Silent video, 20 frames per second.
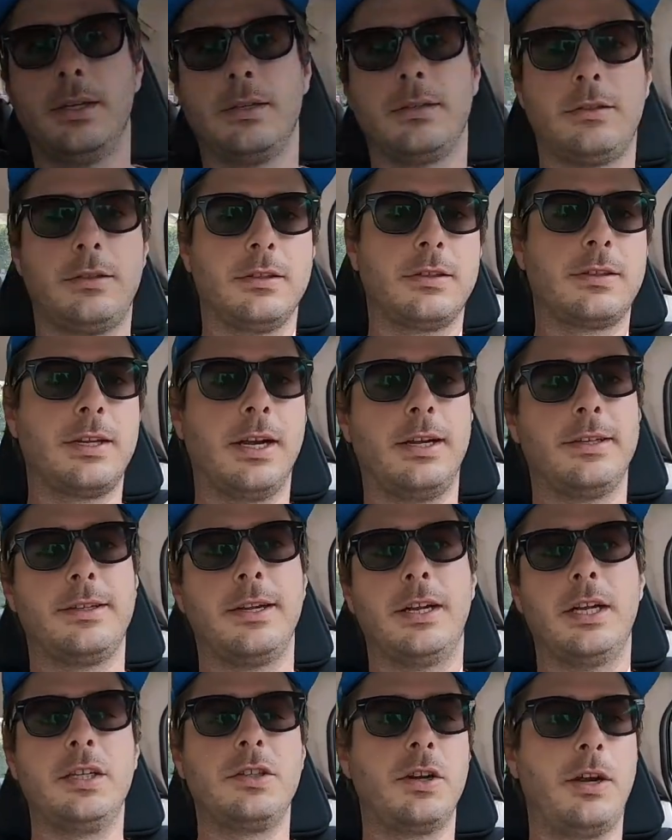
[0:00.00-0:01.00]
Just got
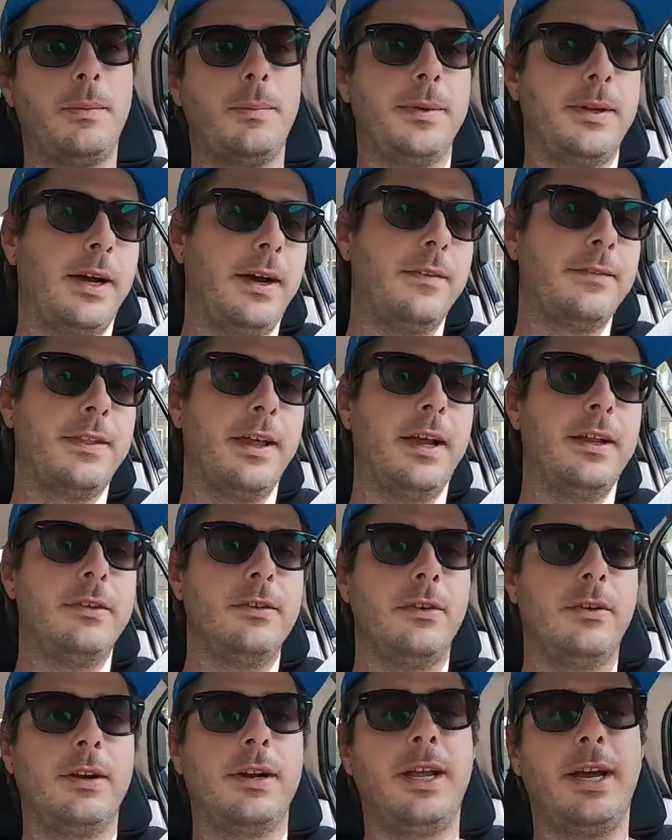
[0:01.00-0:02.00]
done dropping off that
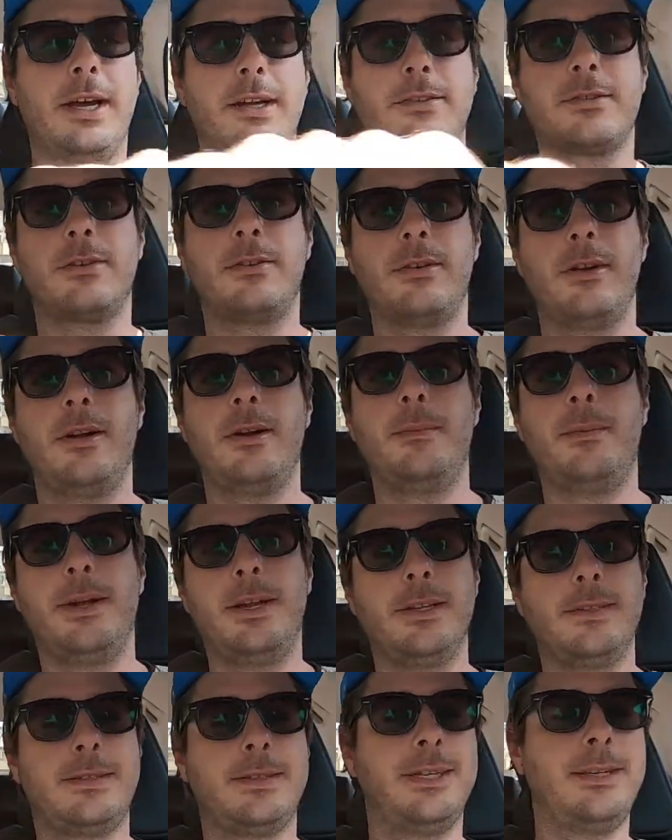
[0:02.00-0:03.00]
Doordash order,
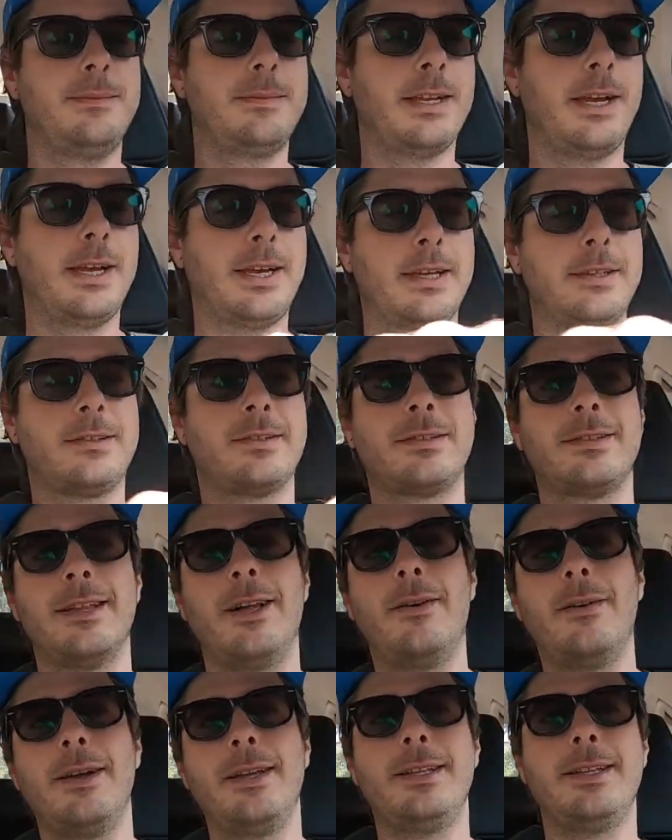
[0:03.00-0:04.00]
but it seems like it's
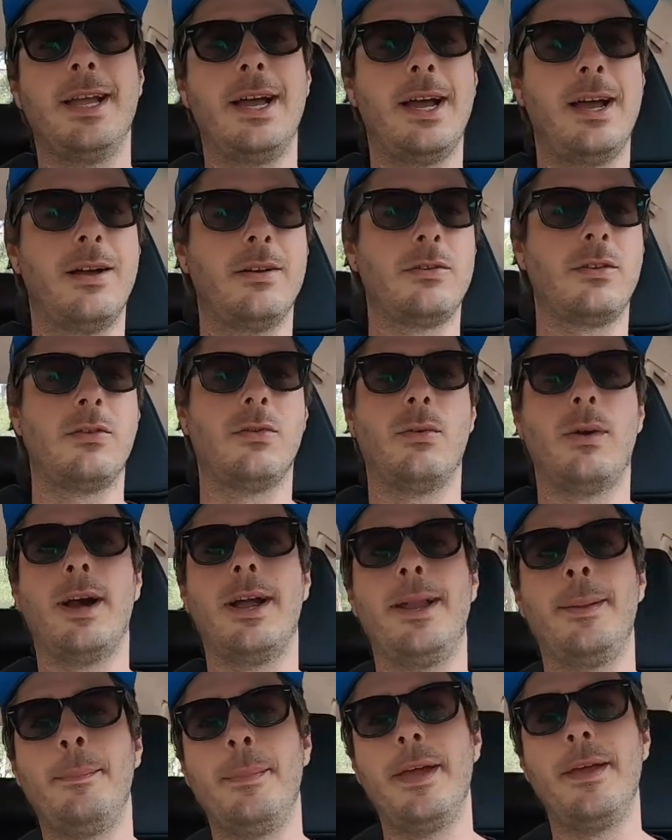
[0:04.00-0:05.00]
slowing down
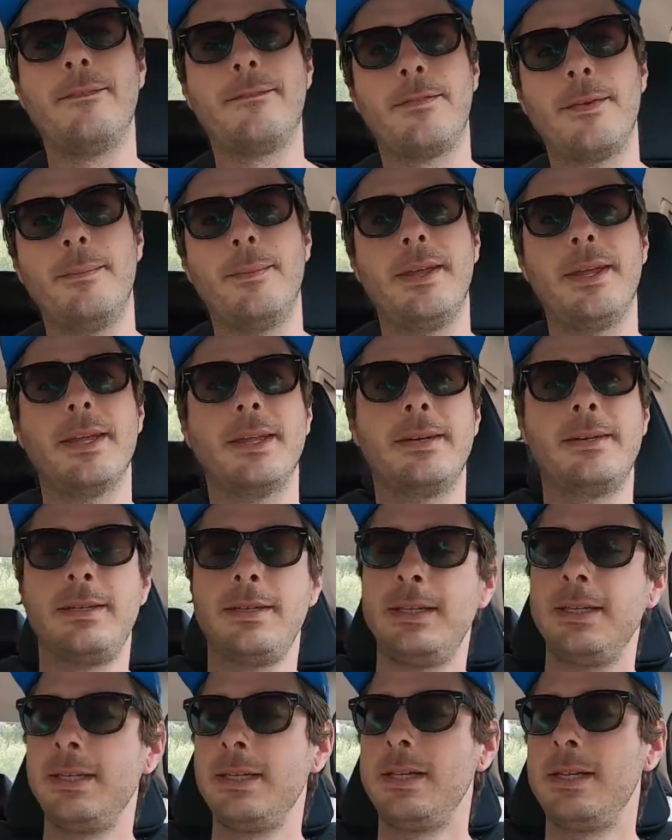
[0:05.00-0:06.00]
quite a bit for me.
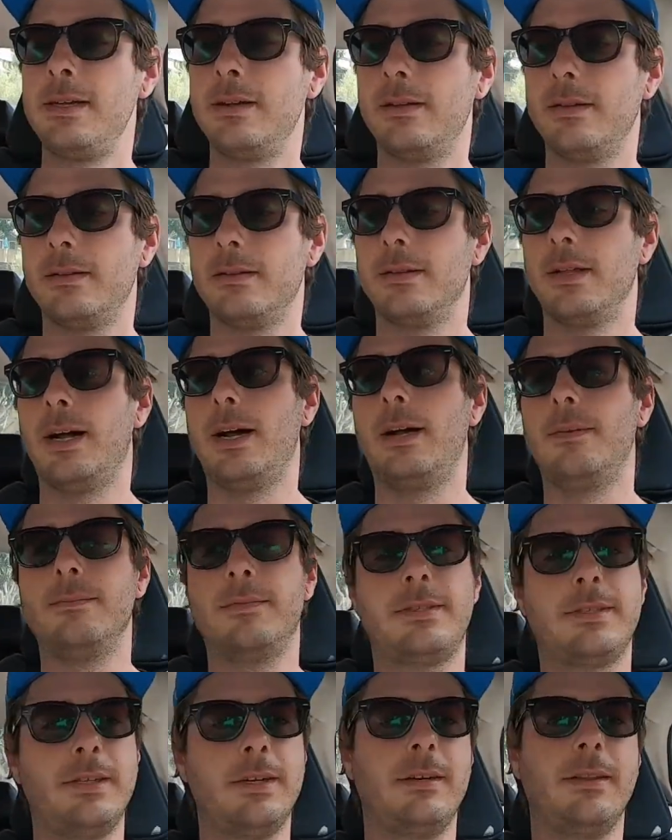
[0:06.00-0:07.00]

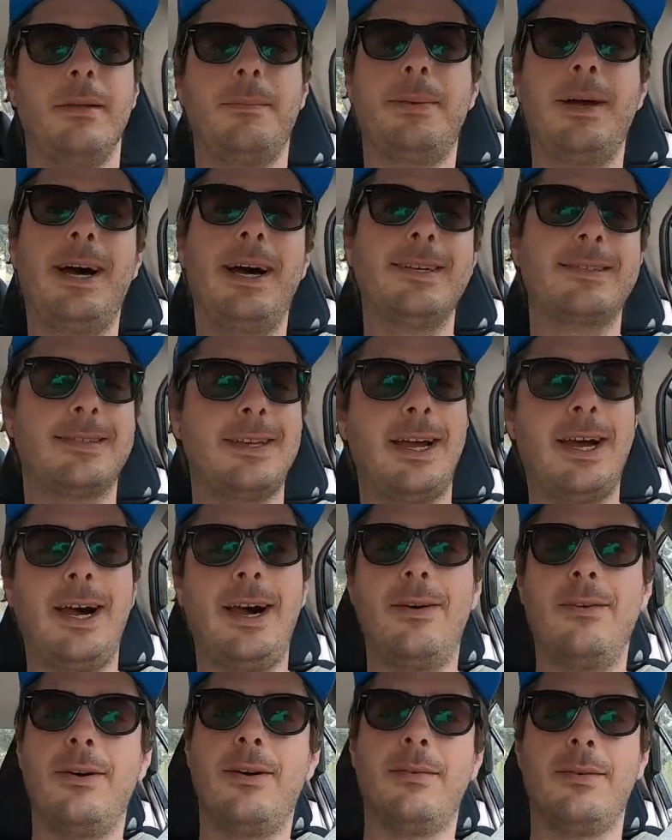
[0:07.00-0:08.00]
Still, the past
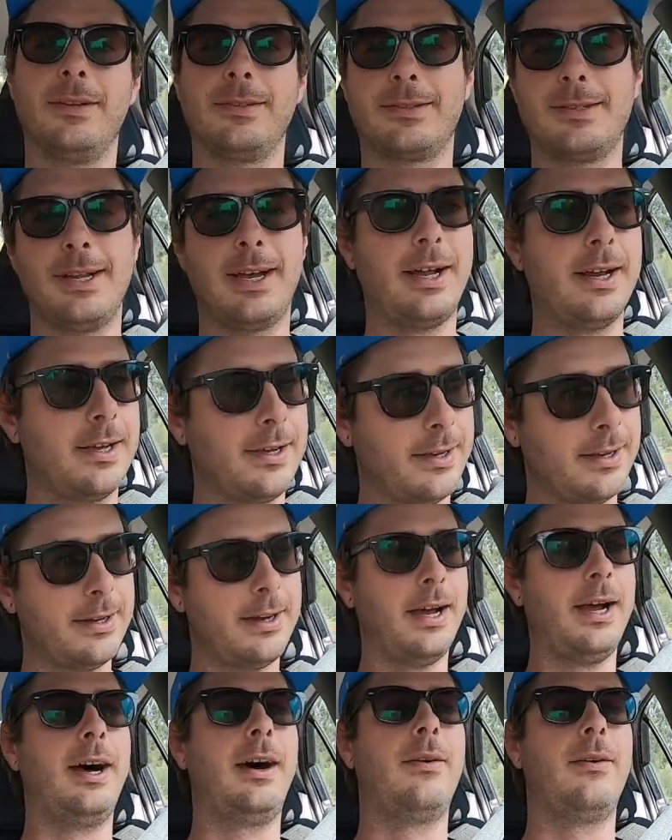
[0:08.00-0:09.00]
hour was not a
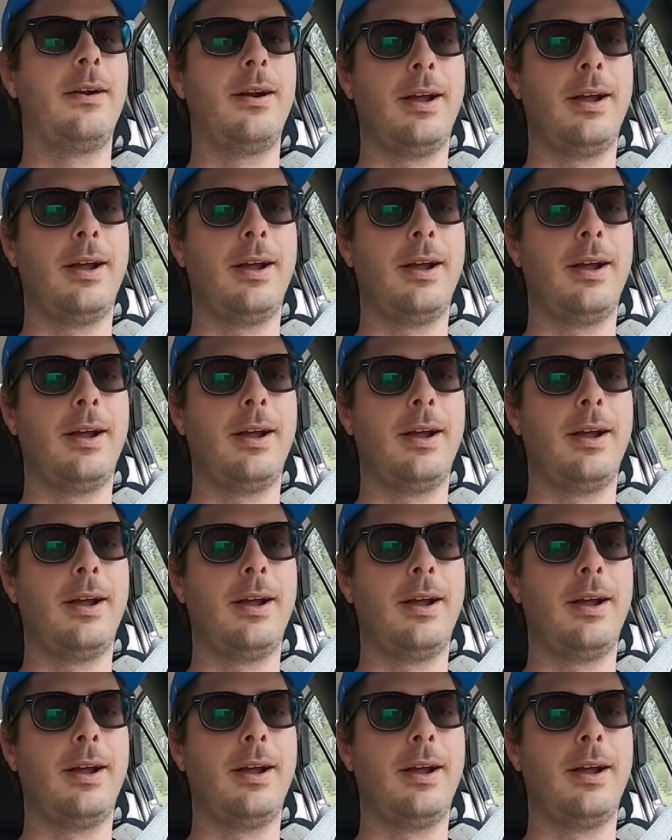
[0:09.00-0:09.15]
good hour.